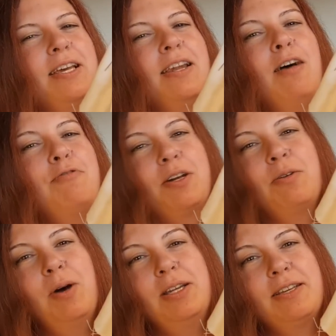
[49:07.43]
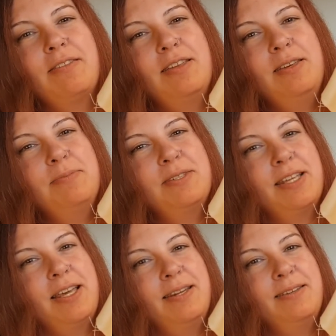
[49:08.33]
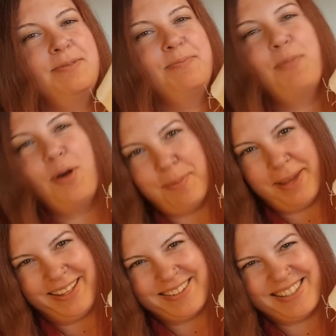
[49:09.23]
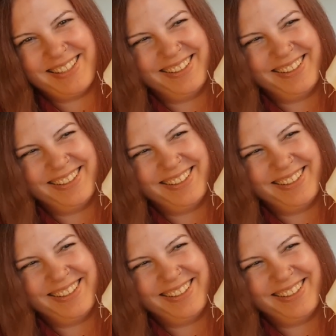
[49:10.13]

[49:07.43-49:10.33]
I love aquatic themes and mermaids.